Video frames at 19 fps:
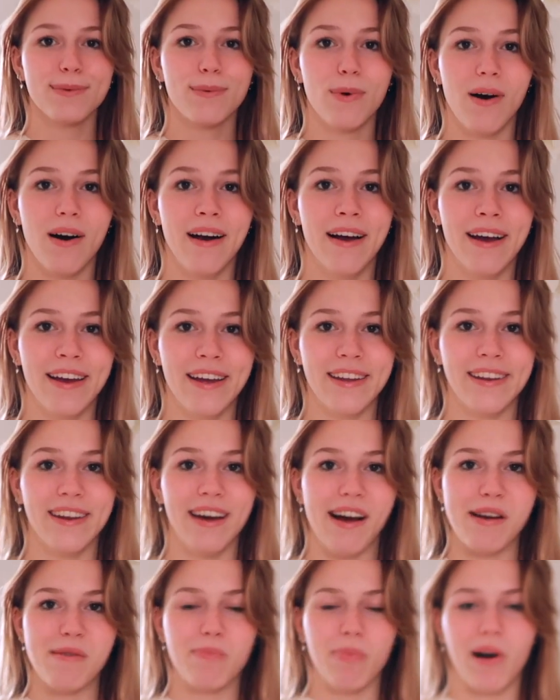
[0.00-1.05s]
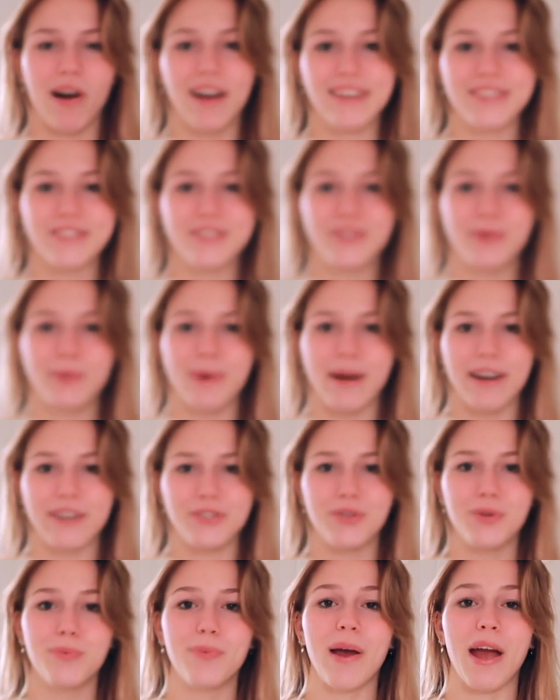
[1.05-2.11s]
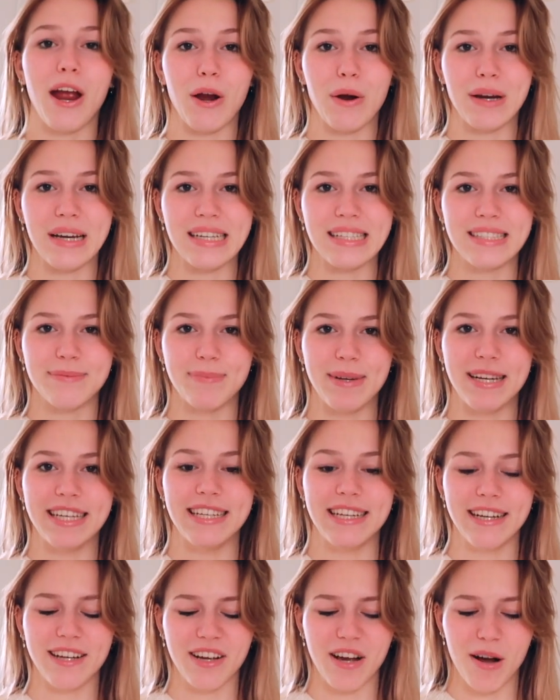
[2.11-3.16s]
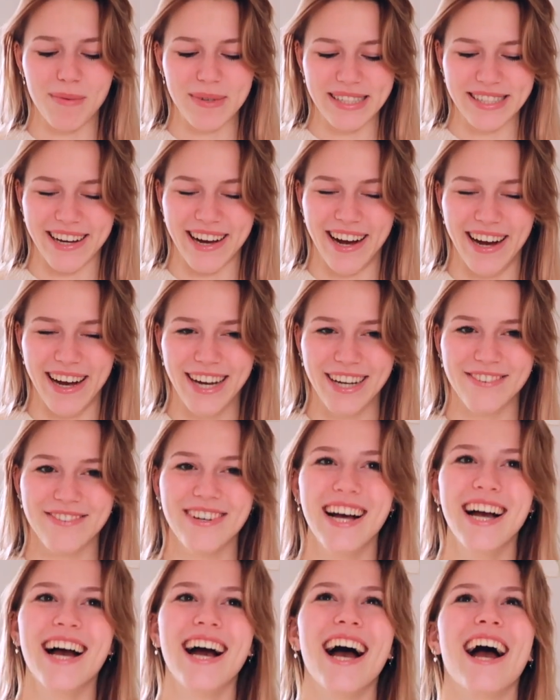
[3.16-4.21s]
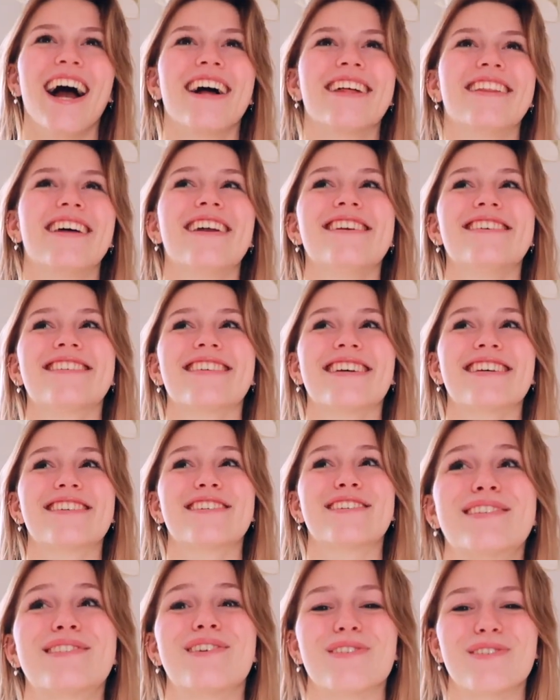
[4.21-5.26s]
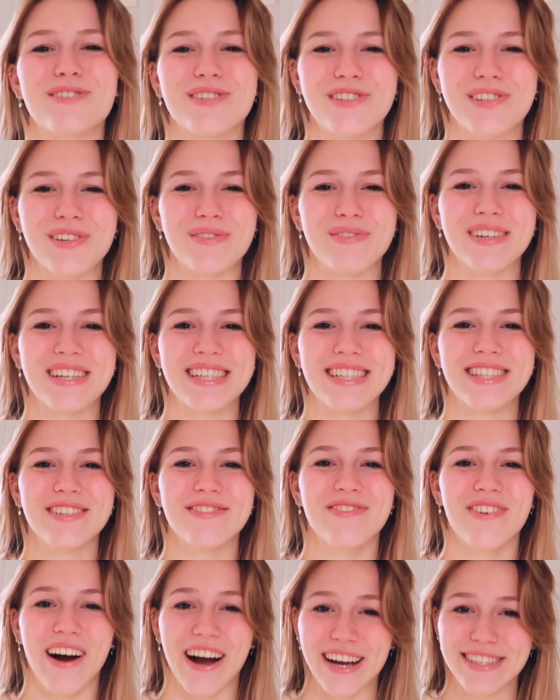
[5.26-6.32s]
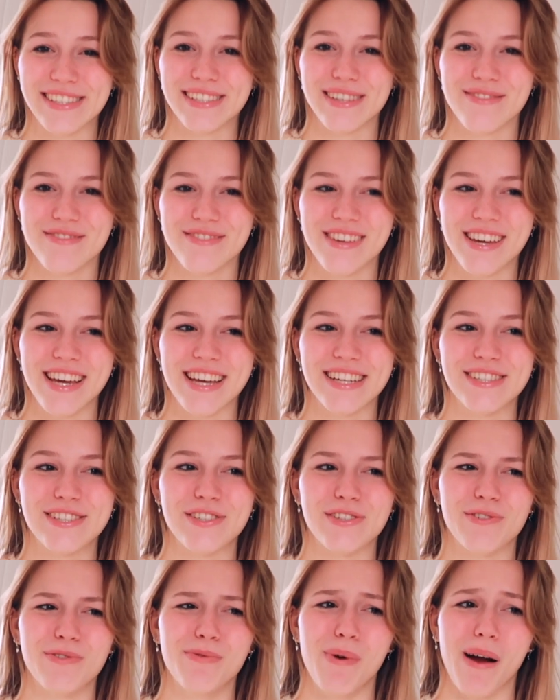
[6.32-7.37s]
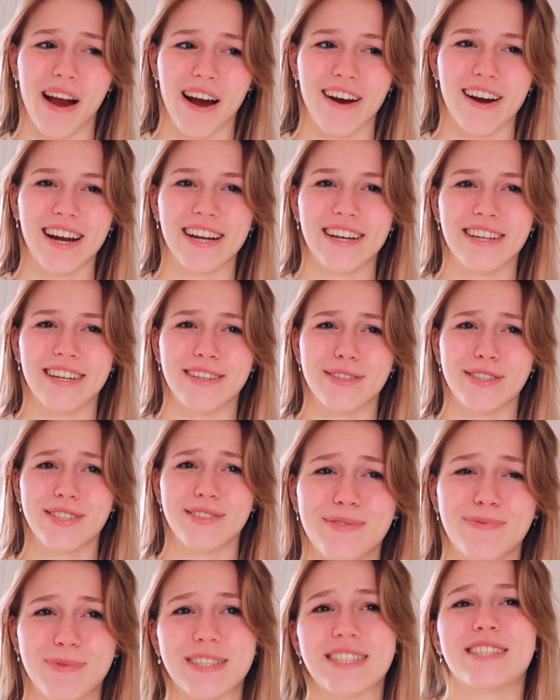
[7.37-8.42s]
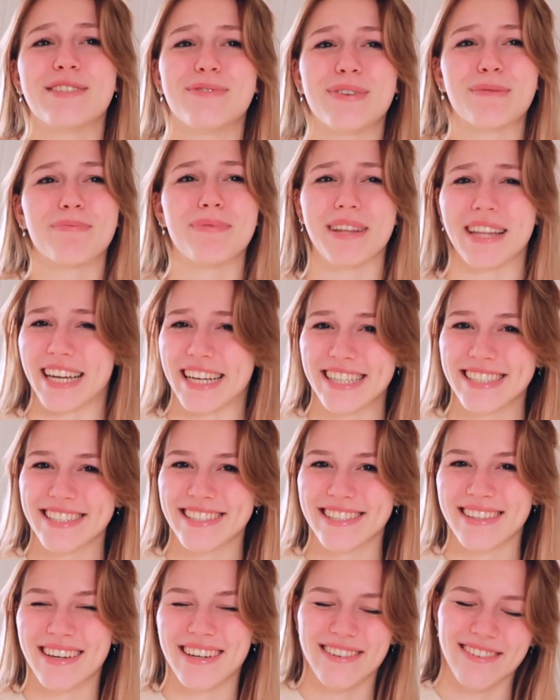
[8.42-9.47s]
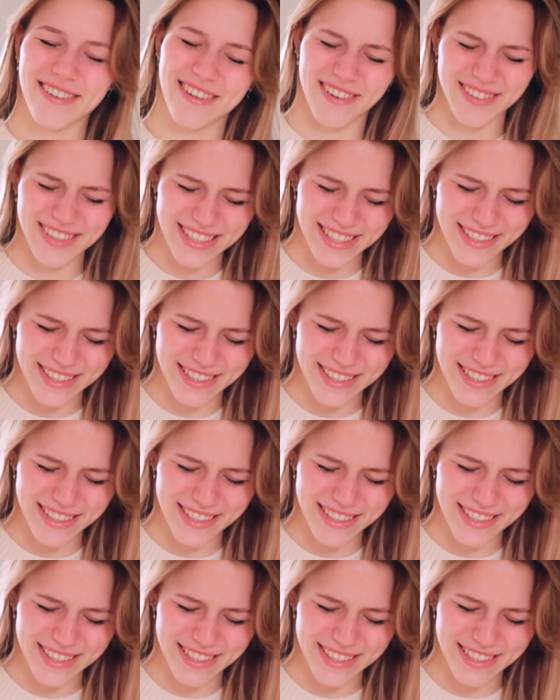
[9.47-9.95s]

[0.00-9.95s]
one I bought to wear to Paris, but it didn't come in time. And that is like so stupid to buy something to wear in a specific place that you're going